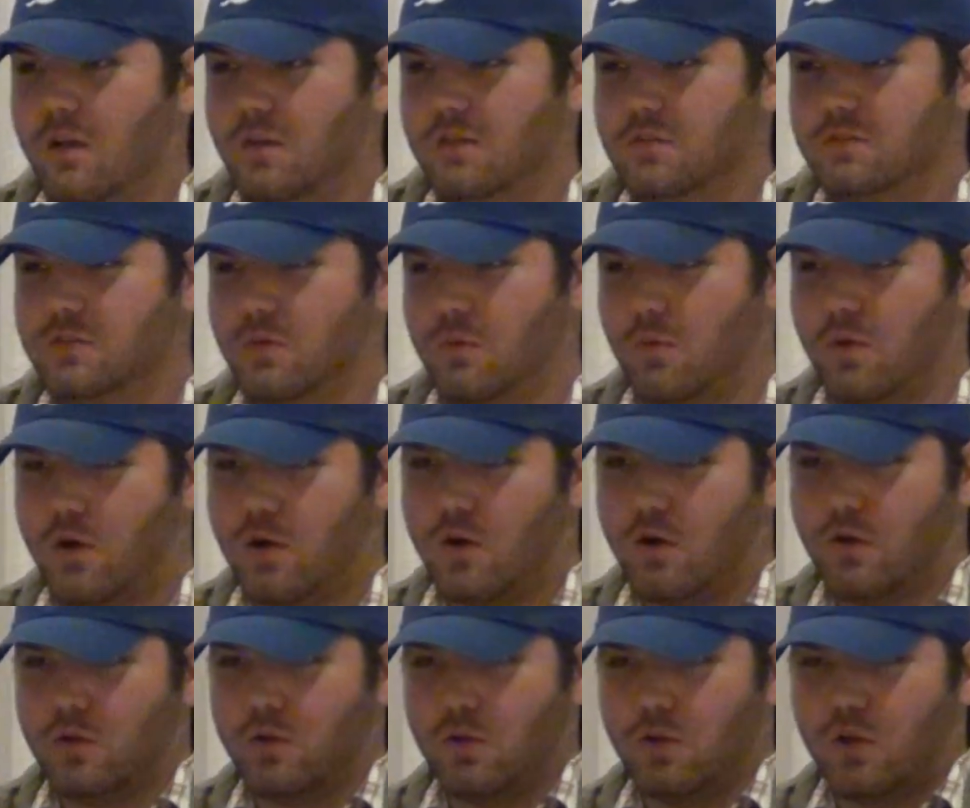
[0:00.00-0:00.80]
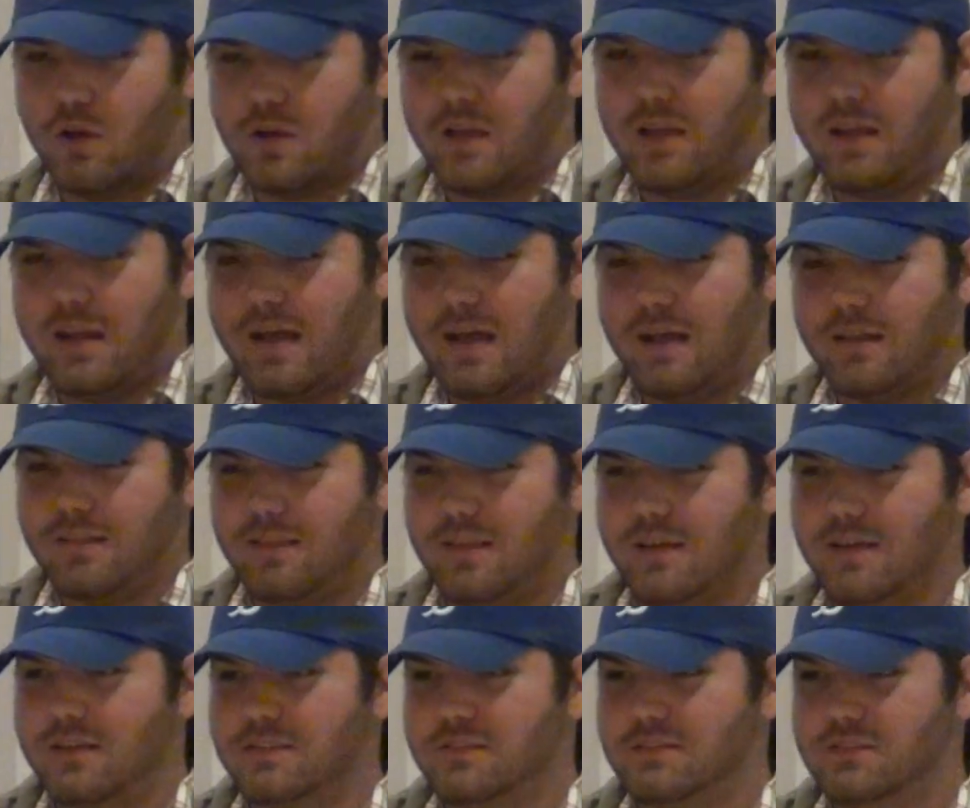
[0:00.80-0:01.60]
So her looking
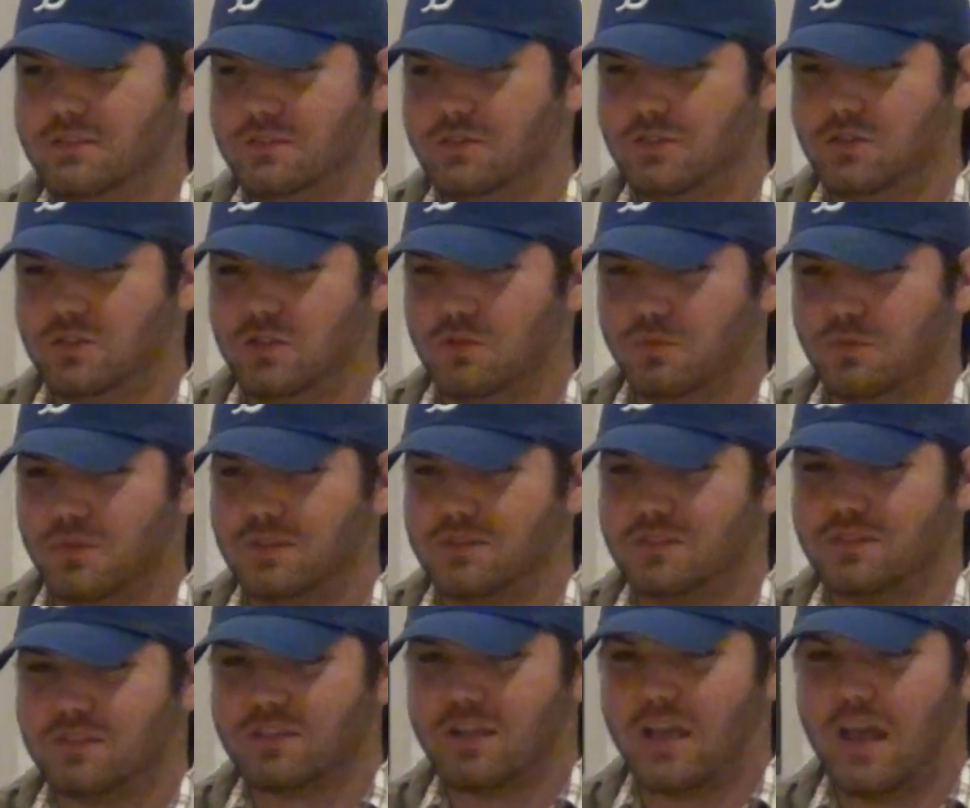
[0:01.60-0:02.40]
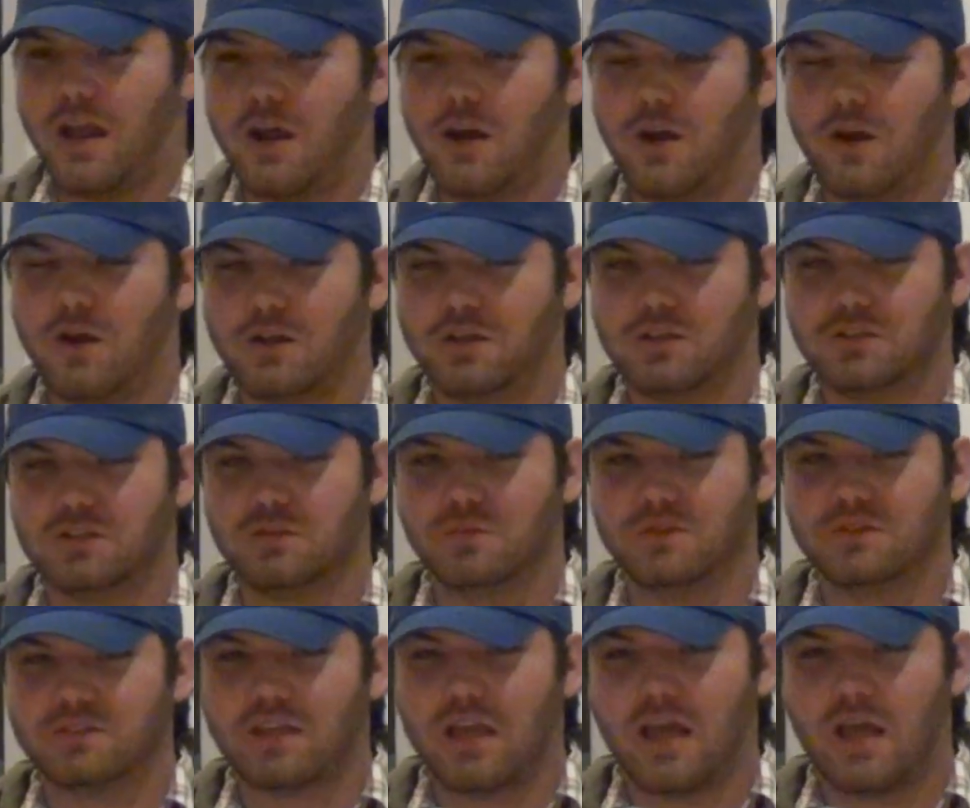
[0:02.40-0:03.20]
at this, she was scared and
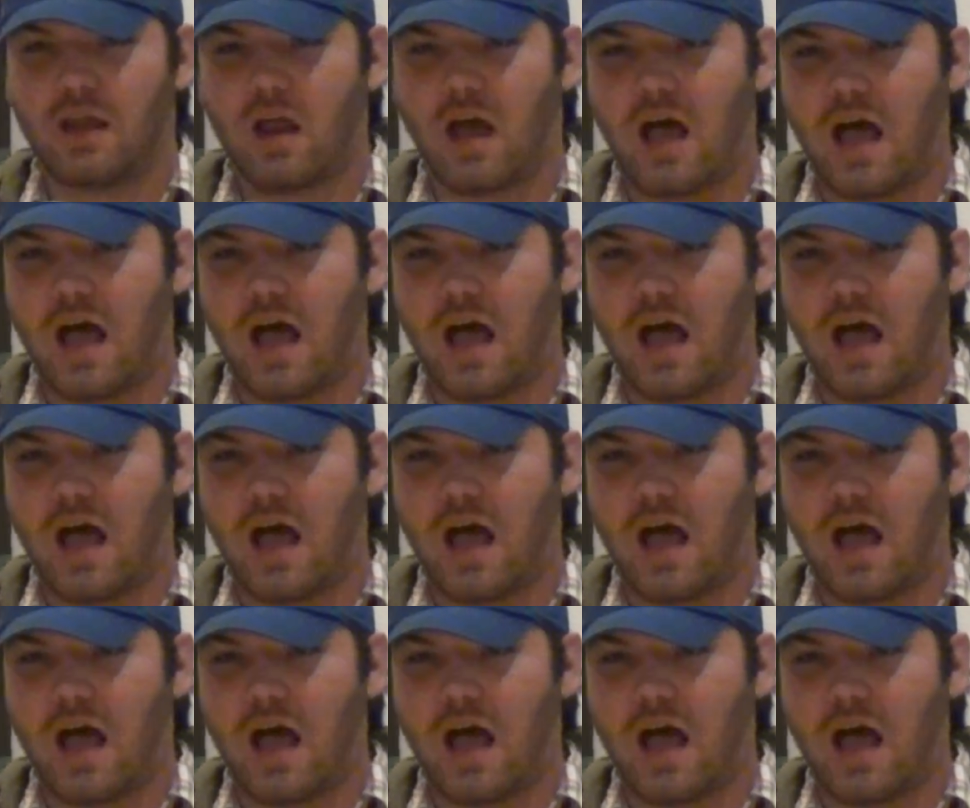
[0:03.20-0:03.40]
she was going,